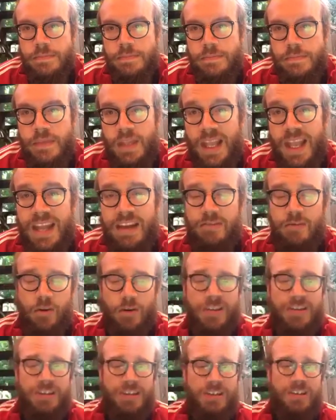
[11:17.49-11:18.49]
And of
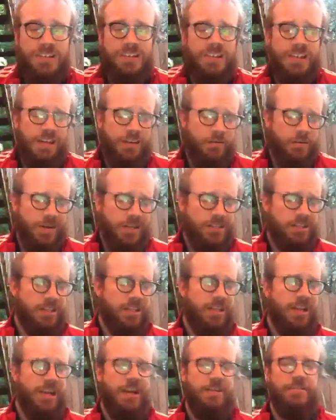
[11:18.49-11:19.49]
course, there's the question that
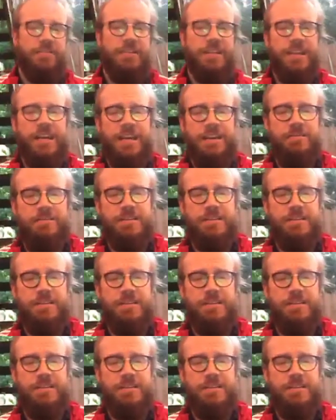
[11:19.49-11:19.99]
I don't think anyone